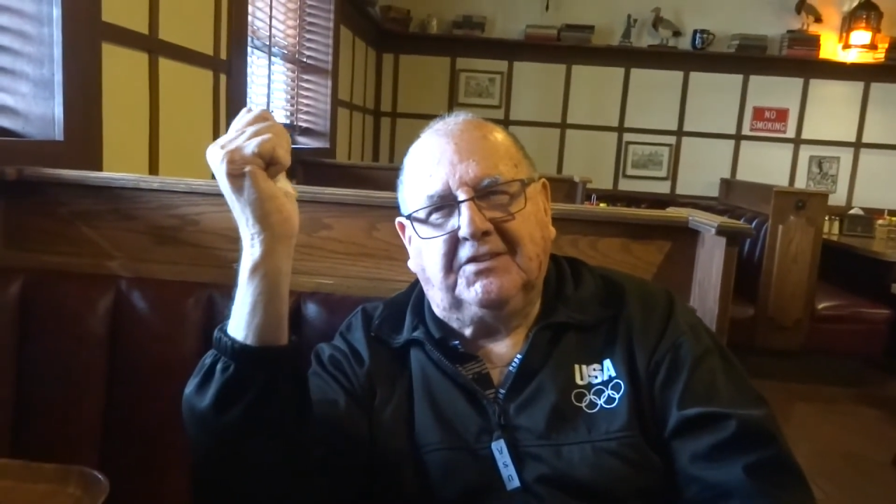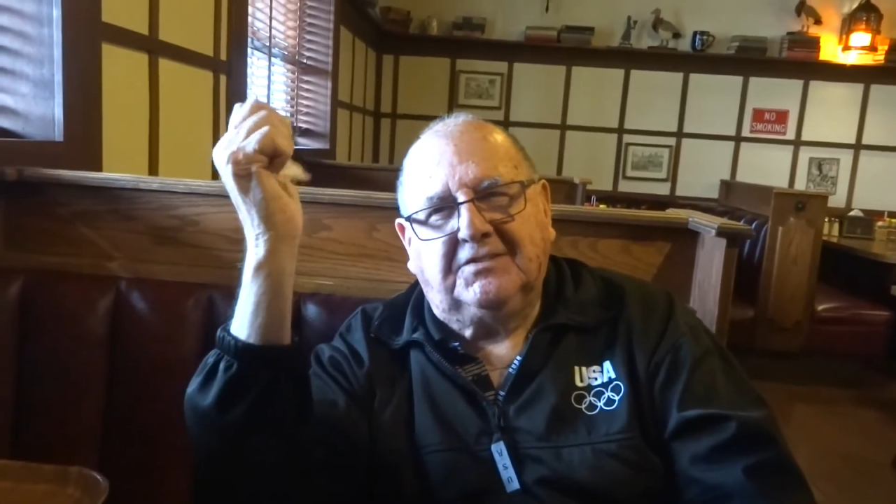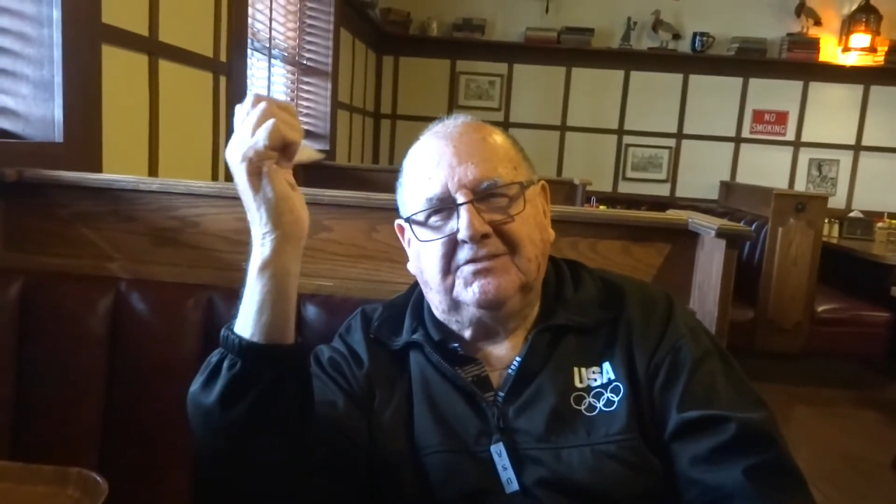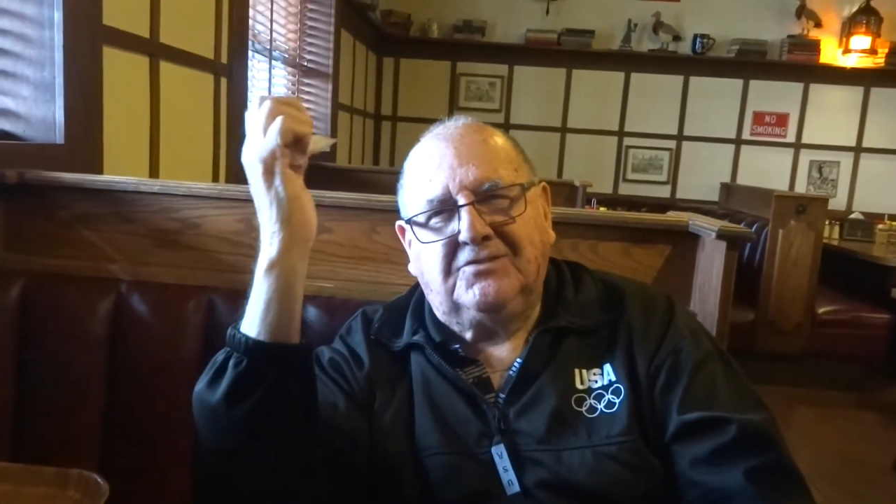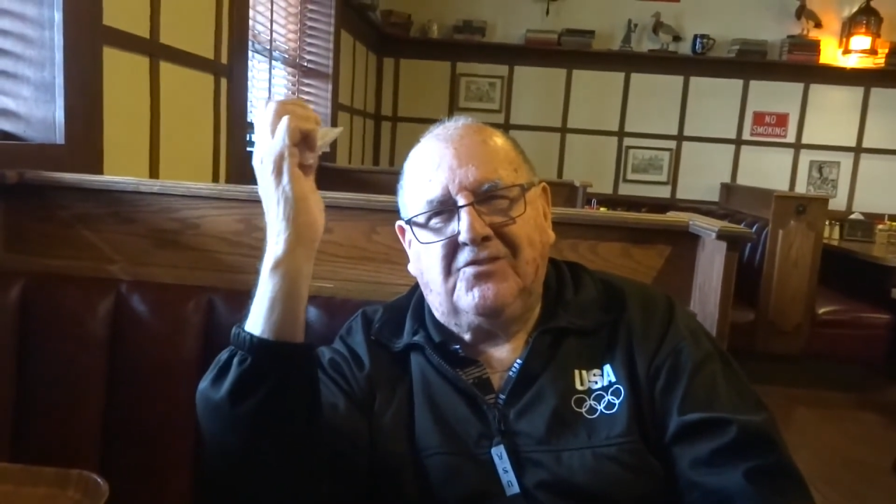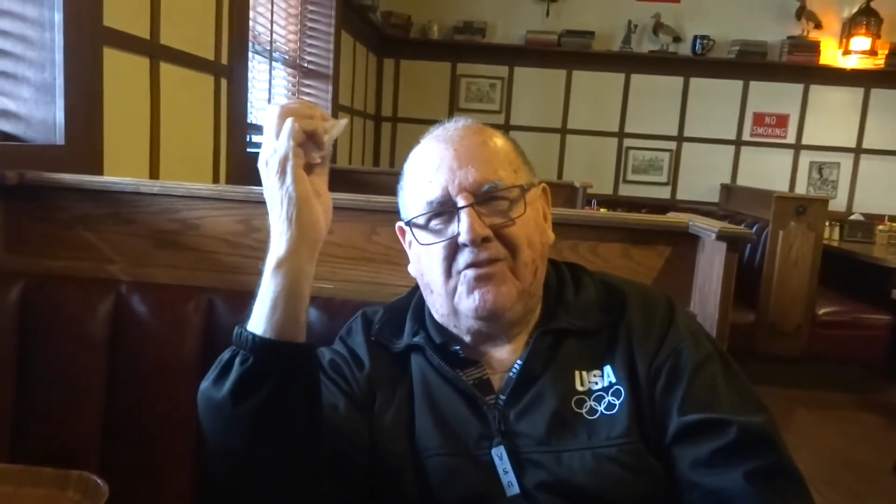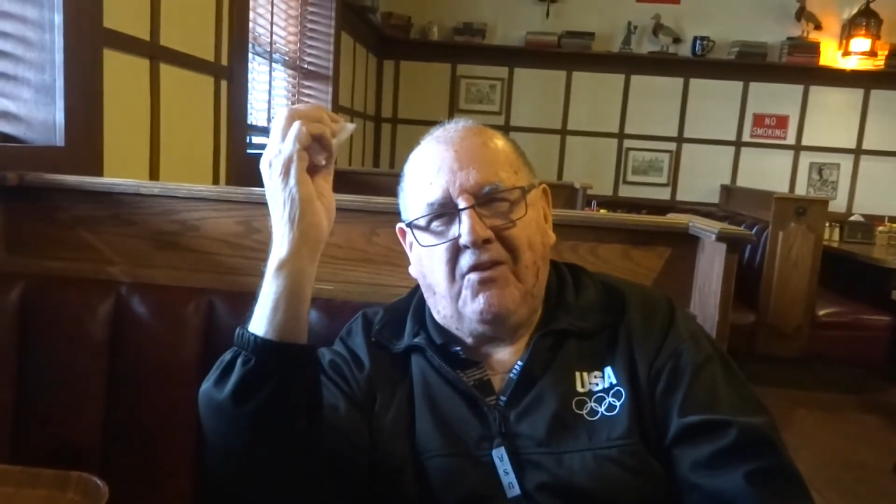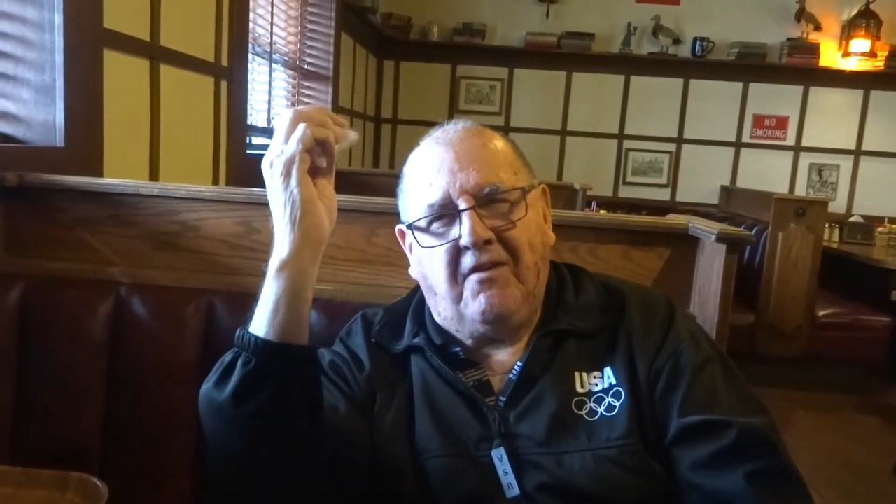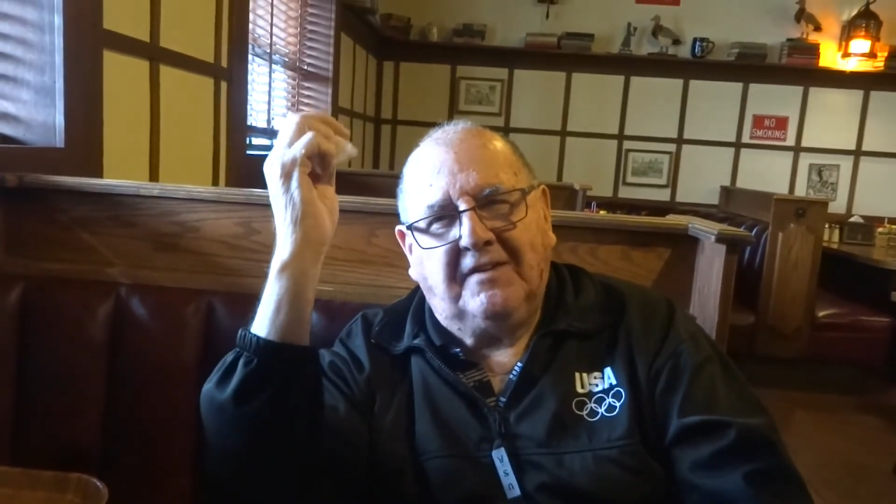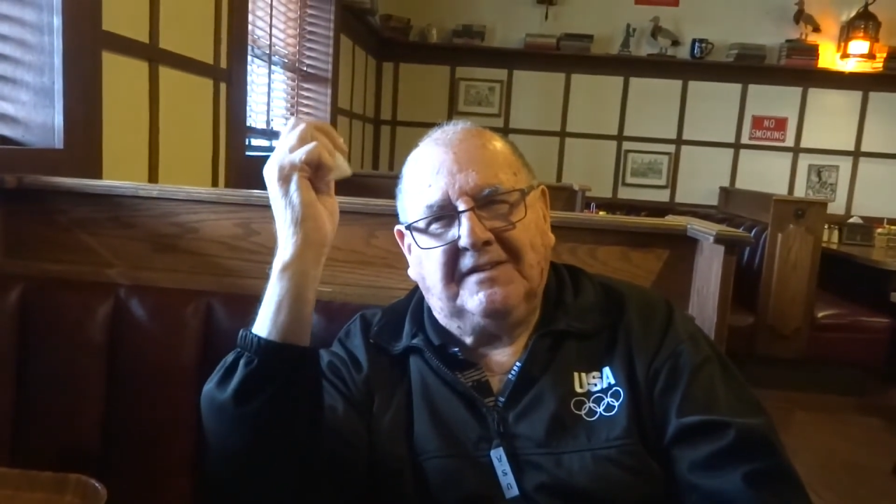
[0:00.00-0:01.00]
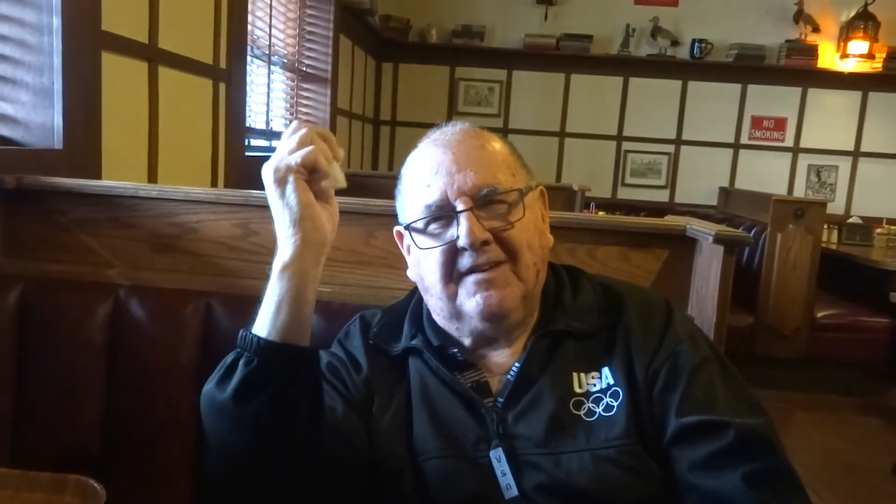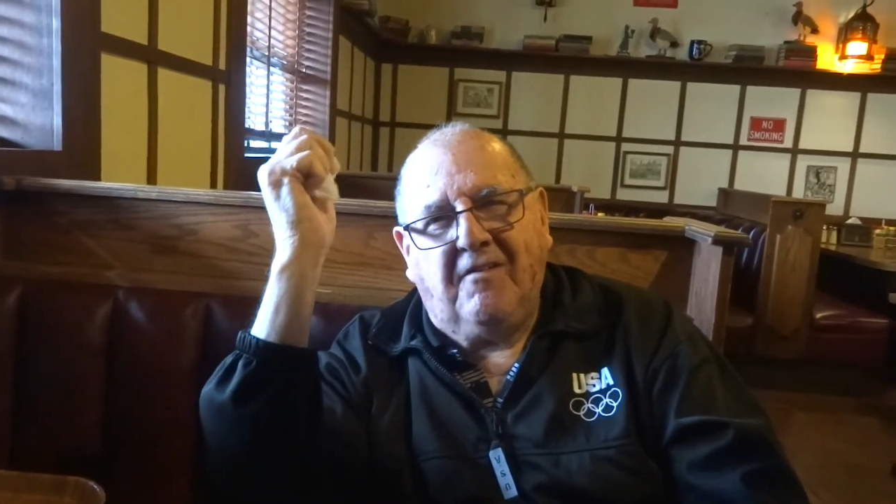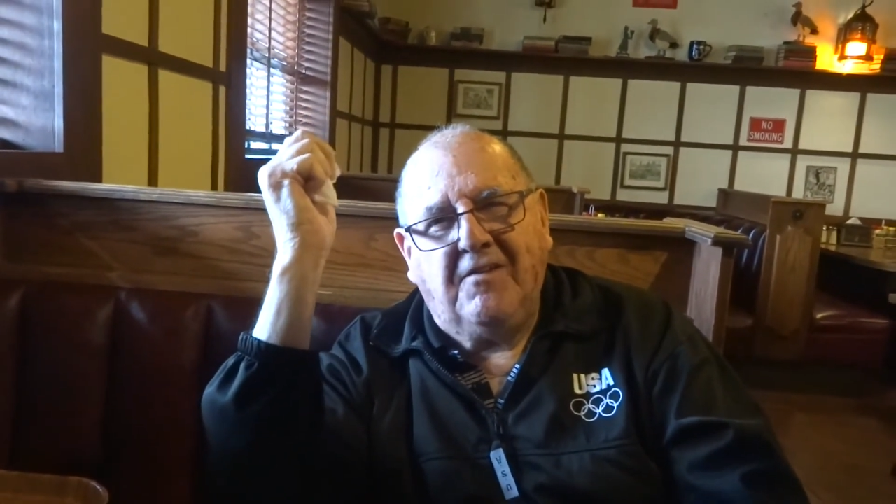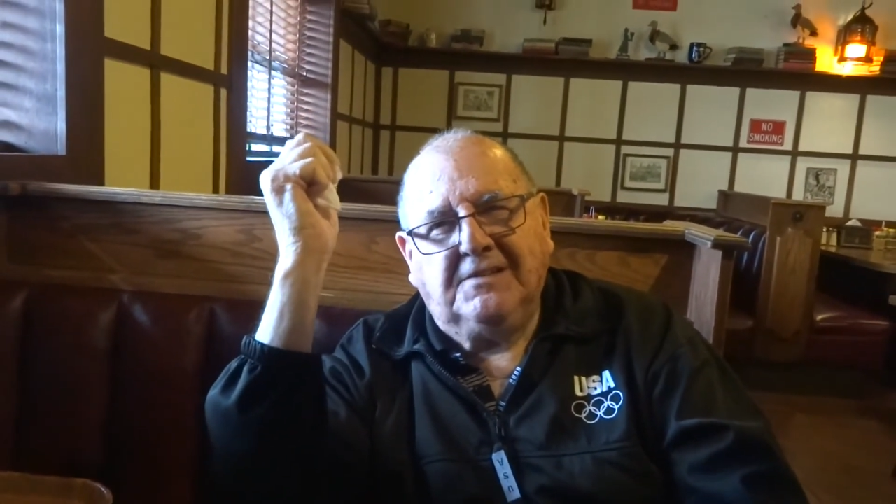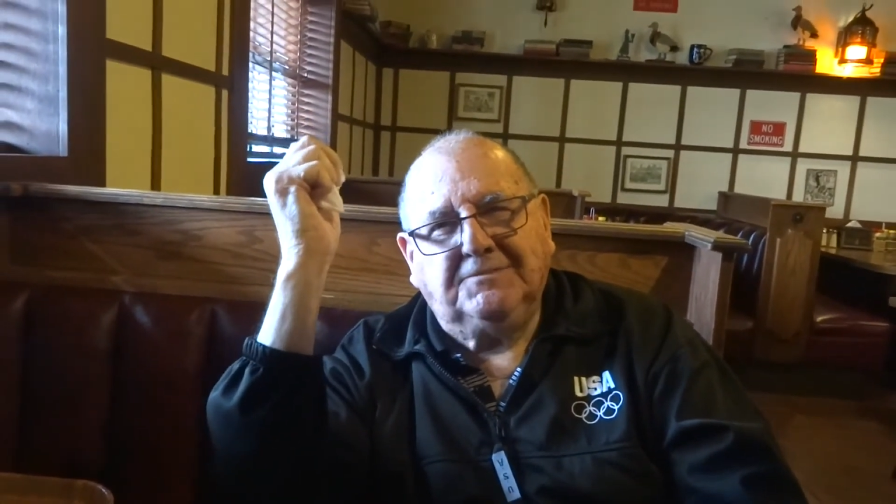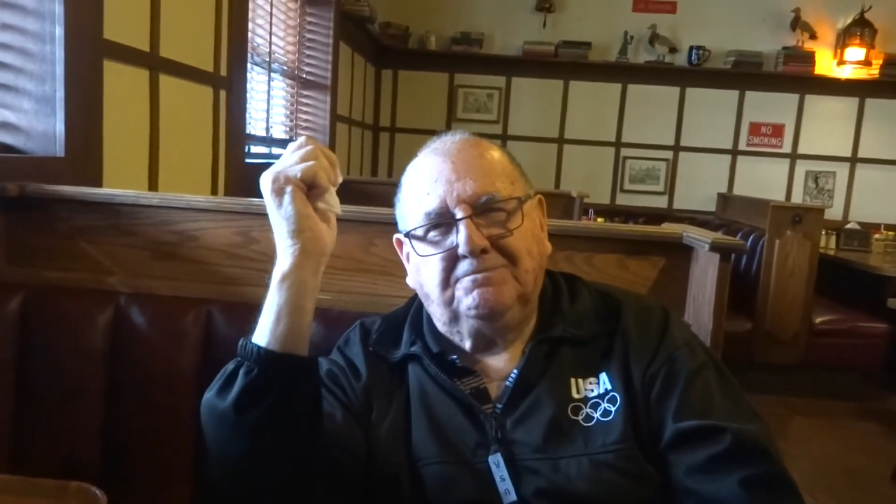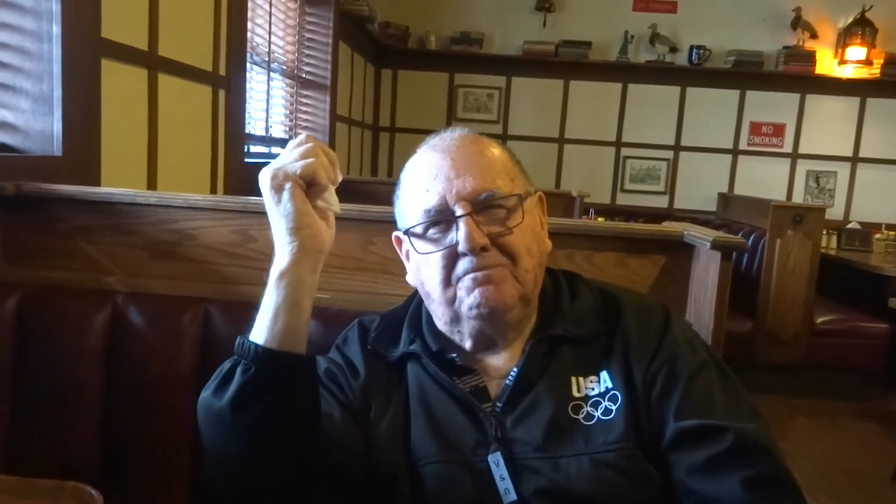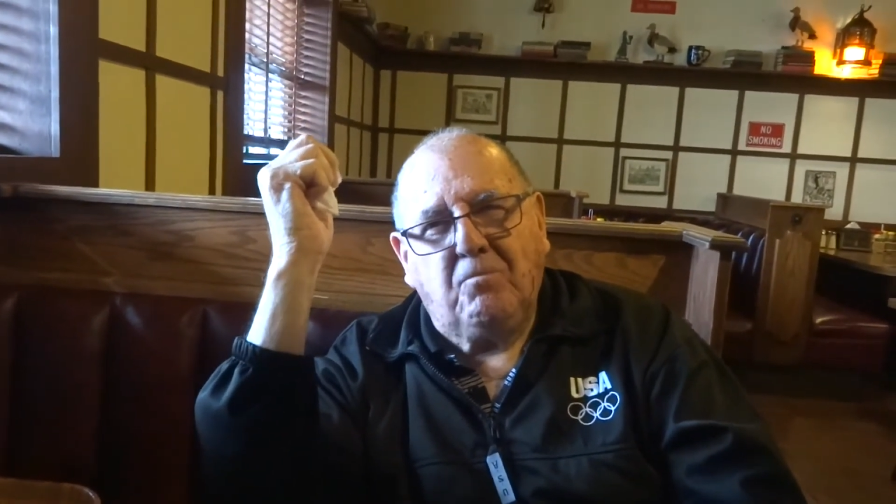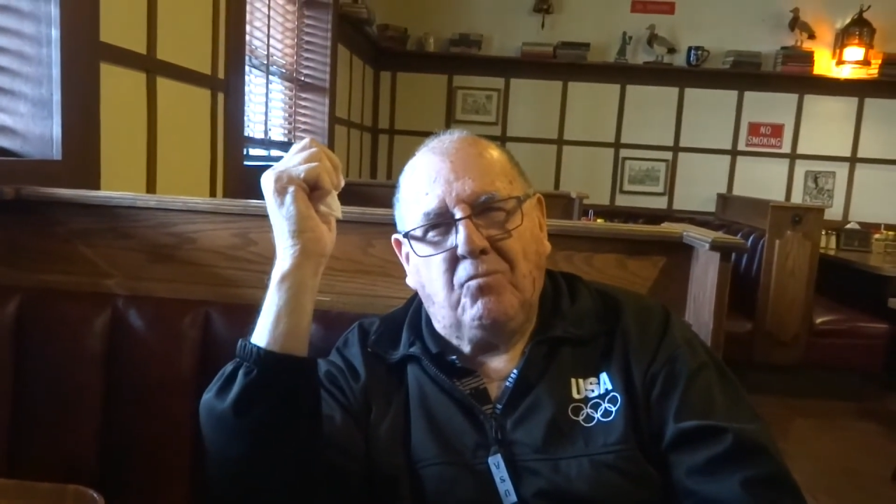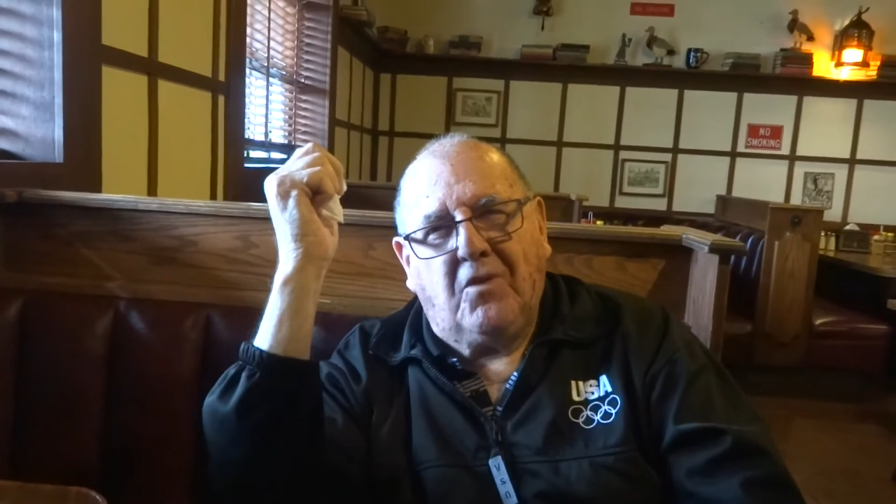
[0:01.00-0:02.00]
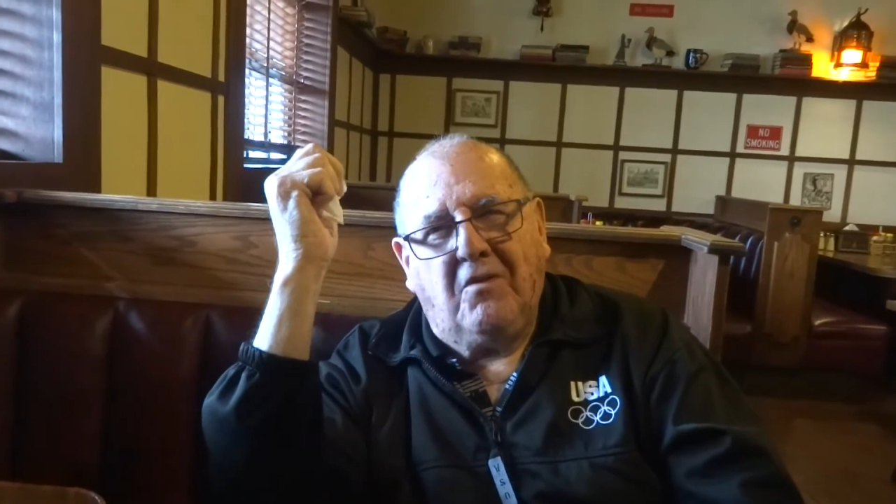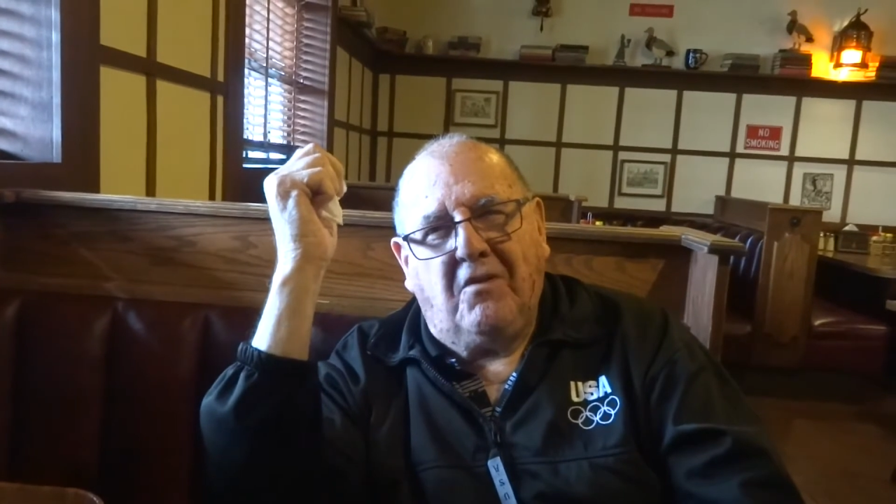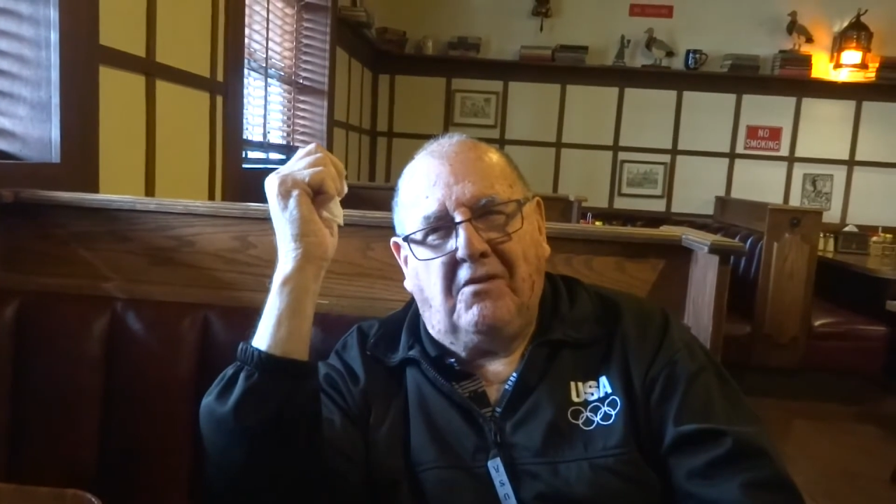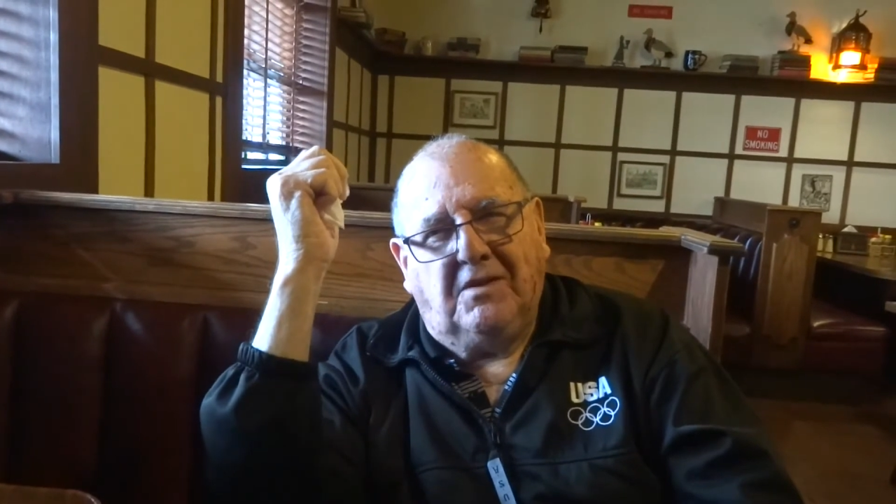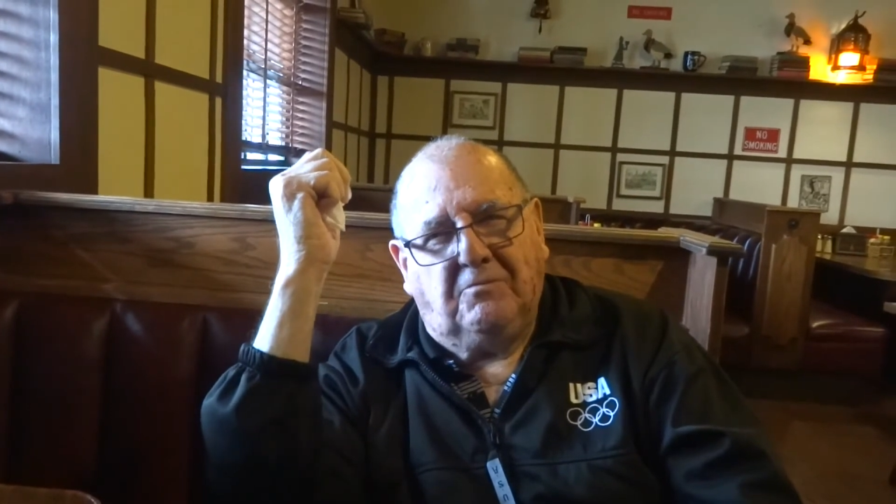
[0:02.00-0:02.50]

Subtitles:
I'm proud of what you did.